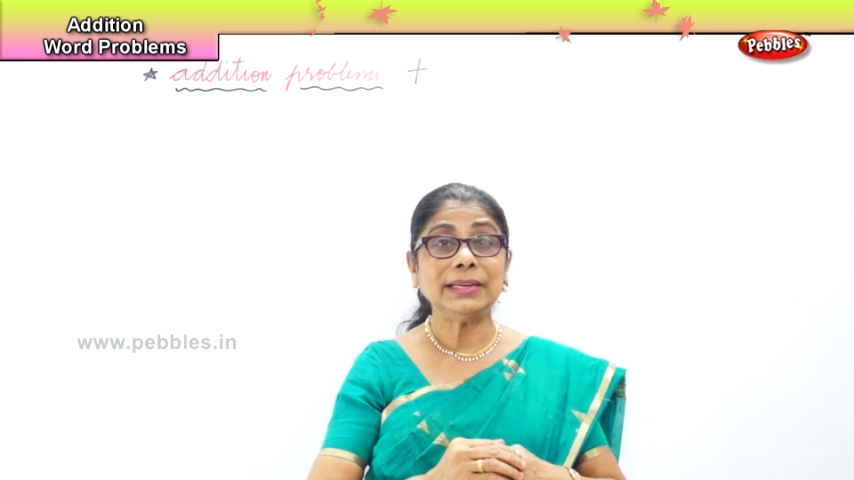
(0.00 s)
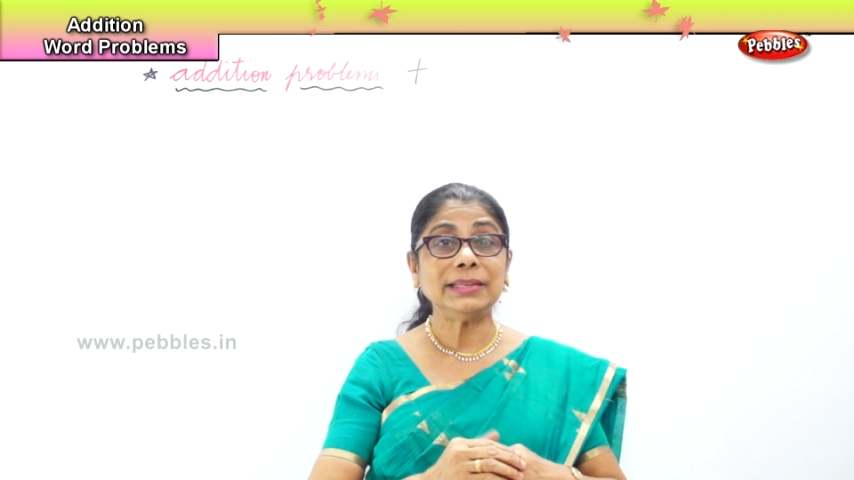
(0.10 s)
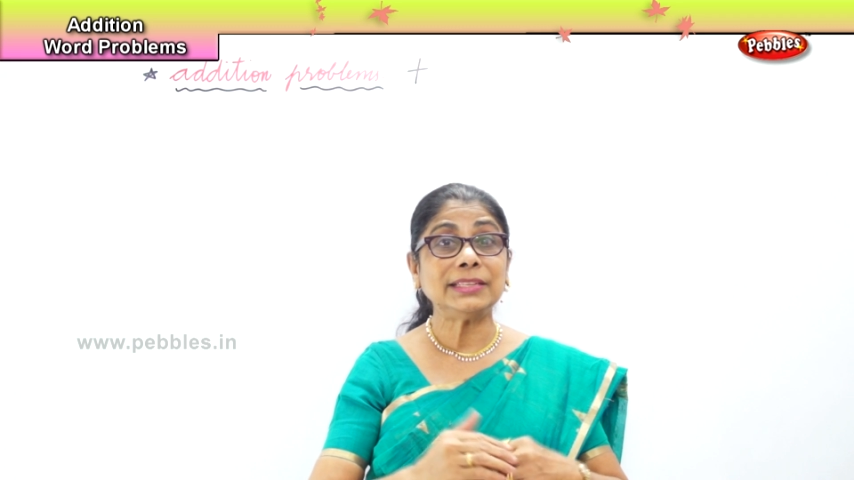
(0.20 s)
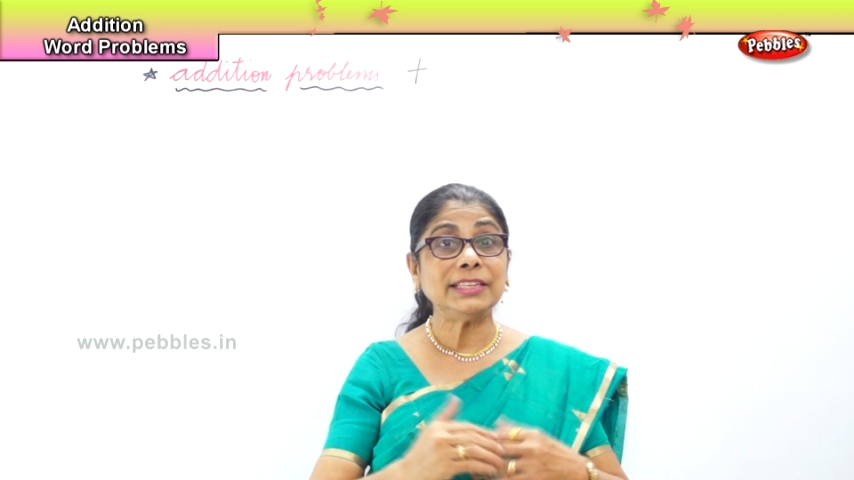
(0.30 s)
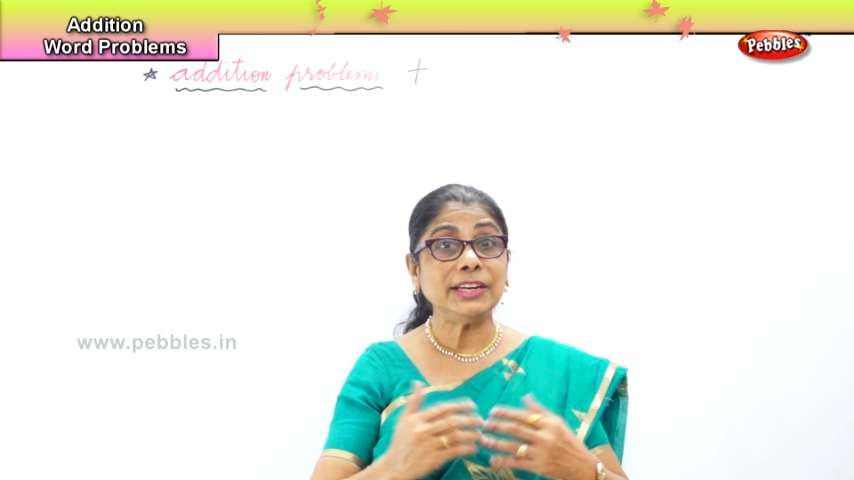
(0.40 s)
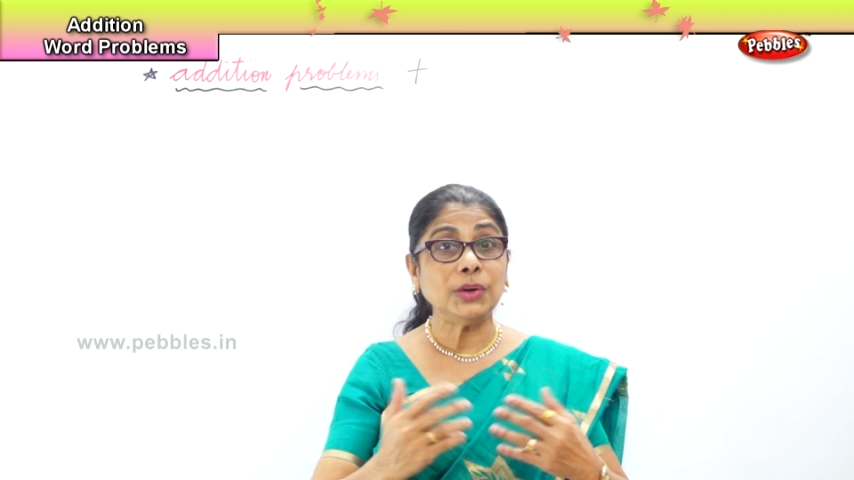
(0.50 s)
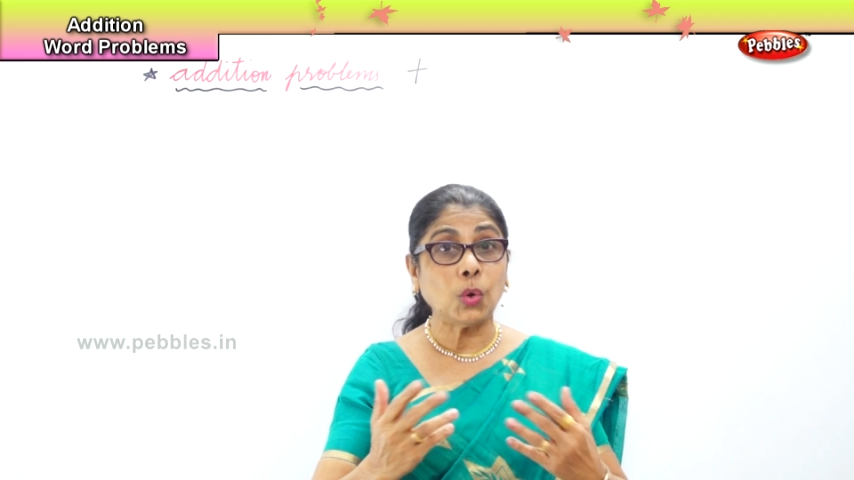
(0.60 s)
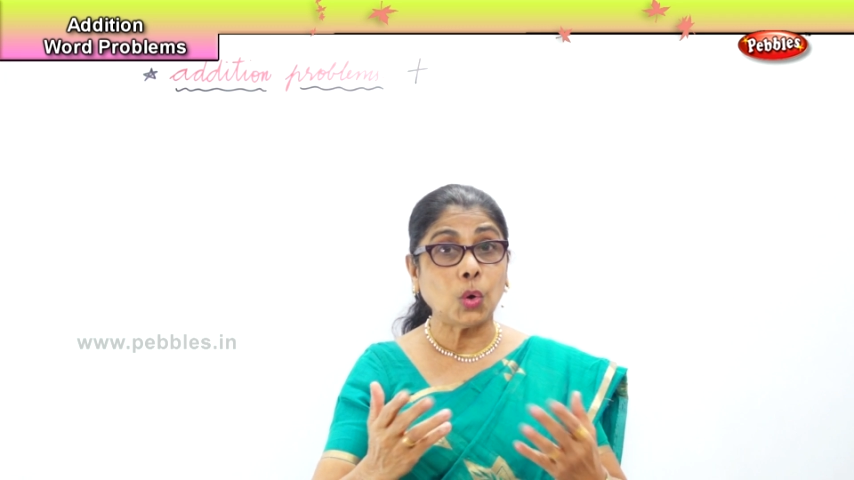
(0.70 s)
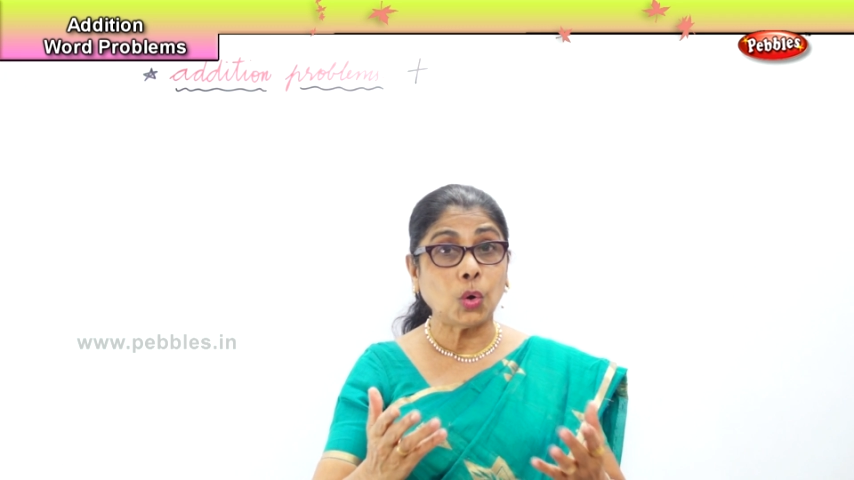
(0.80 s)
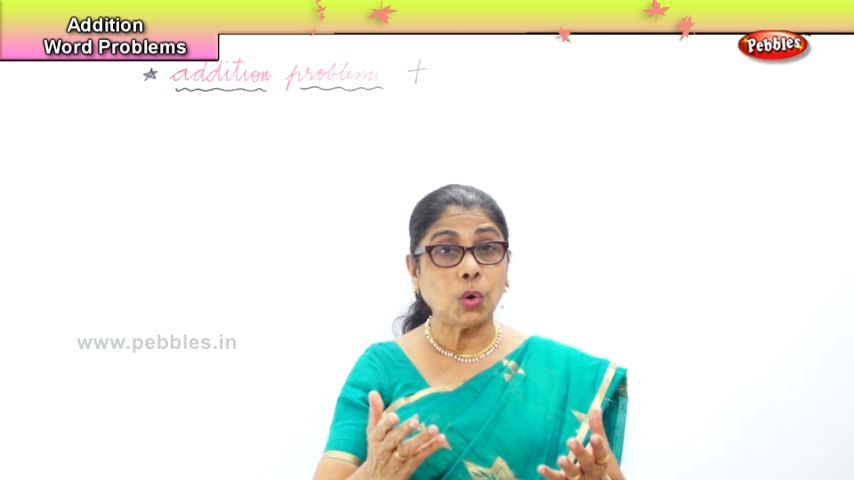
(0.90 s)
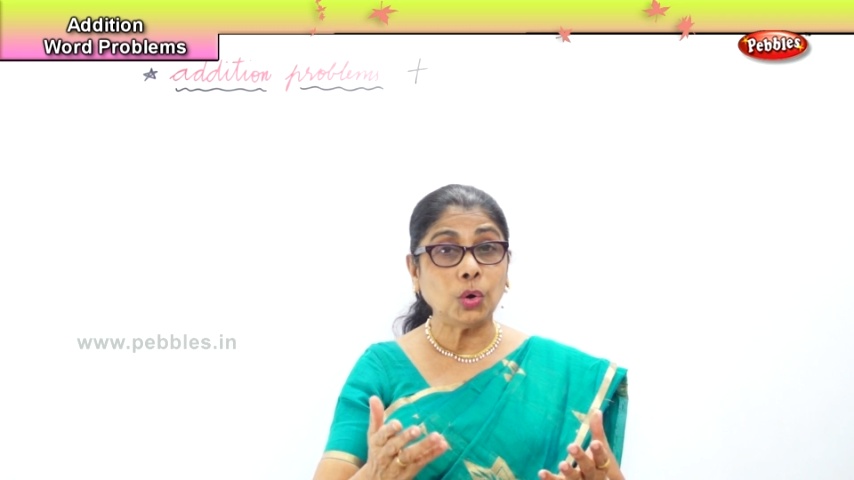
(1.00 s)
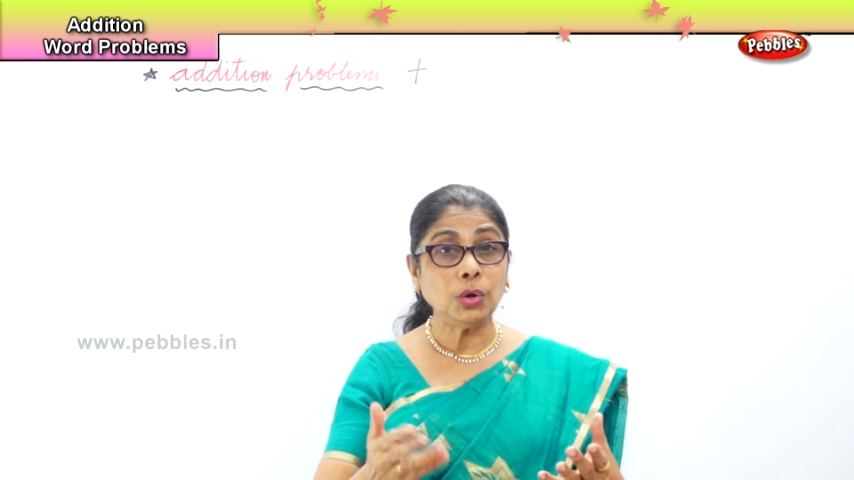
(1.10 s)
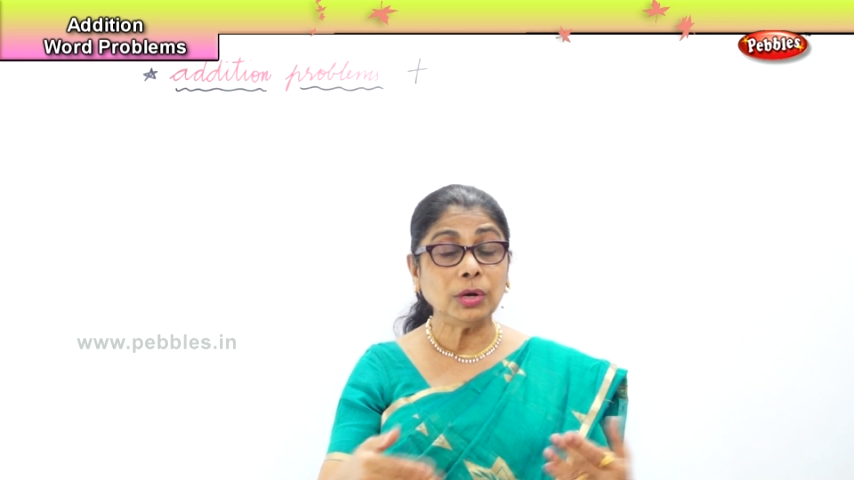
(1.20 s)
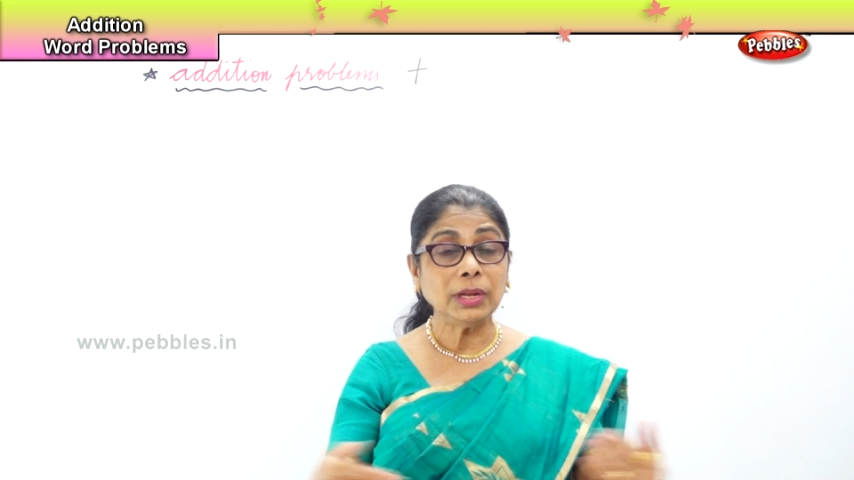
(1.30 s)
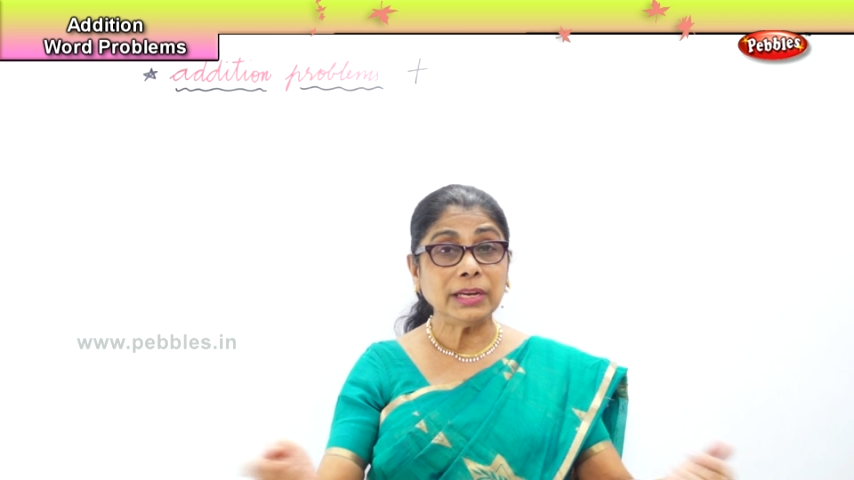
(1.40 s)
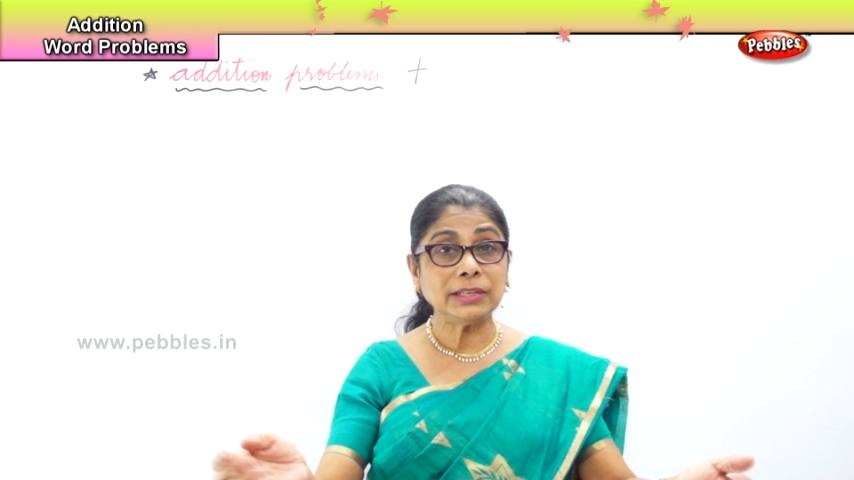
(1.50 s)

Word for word: Is it in all?